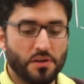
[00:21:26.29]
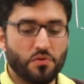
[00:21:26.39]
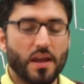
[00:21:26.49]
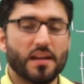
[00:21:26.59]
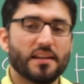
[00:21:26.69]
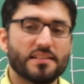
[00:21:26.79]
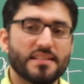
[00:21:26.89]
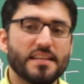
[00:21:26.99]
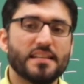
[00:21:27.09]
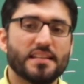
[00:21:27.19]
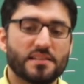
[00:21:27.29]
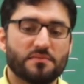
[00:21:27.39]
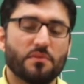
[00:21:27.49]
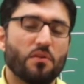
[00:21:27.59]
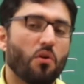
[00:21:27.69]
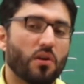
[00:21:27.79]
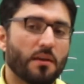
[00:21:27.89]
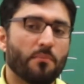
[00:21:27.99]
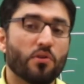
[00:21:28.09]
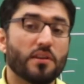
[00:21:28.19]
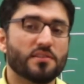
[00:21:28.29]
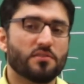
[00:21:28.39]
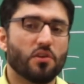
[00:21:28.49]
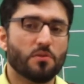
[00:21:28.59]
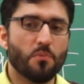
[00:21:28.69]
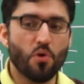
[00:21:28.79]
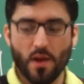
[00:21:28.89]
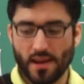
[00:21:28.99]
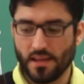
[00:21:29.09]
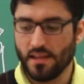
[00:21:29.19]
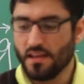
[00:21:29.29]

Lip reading: you can see this remote is not moving.